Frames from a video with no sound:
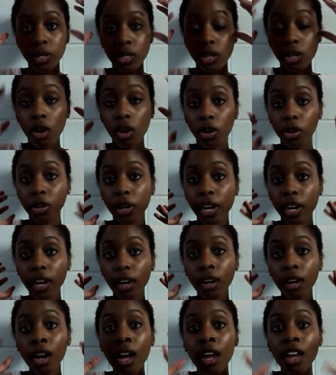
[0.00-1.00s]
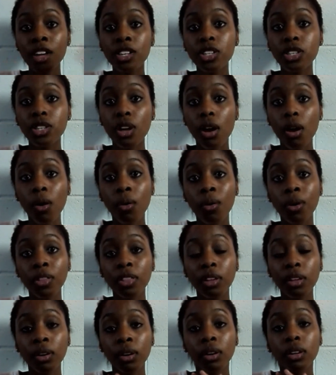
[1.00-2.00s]
still on your hair, so
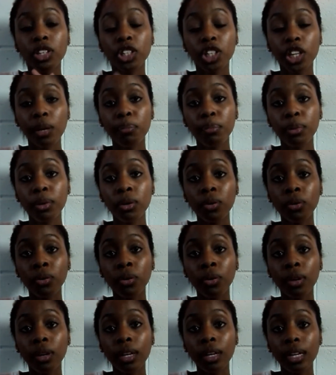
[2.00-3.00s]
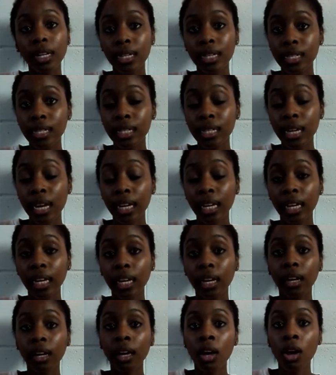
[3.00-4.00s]
the shampoo is
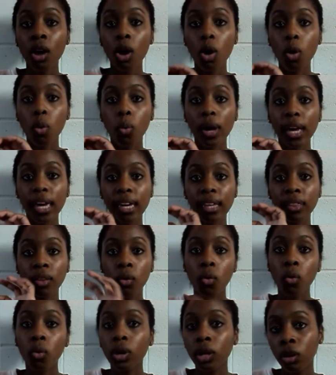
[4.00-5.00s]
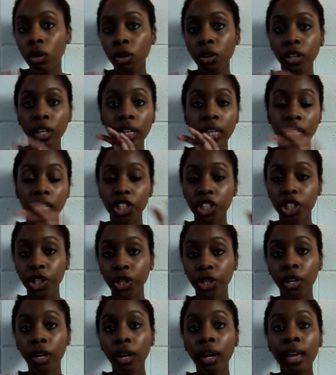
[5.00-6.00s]
taking away the oil or the
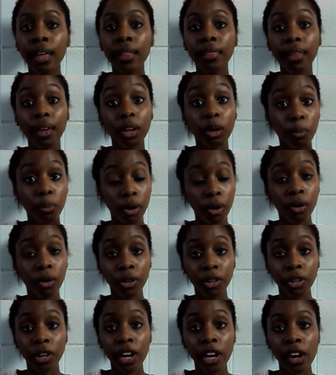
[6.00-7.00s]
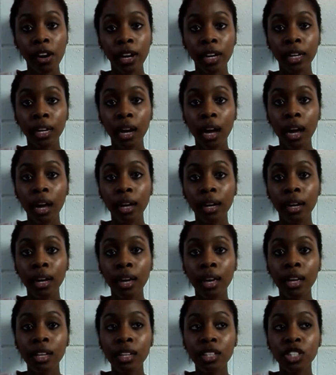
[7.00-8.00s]
conditioner that you put on your hair and not
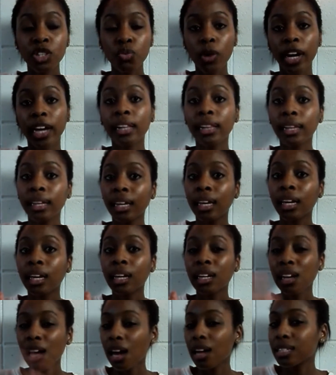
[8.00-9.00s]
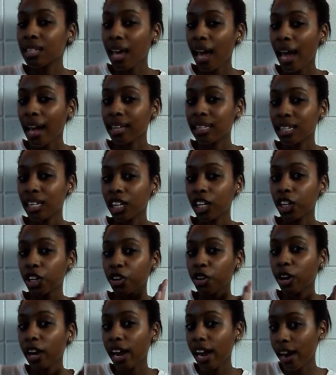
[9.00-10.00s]
directly contacting
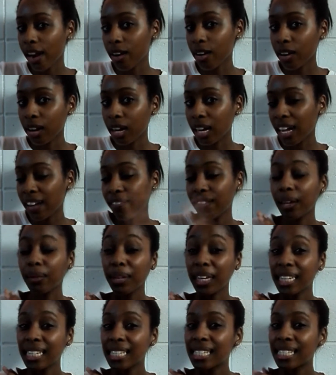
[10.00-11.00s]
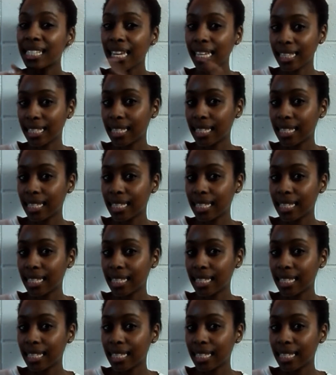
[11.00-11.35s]
your hair, if that makes sense.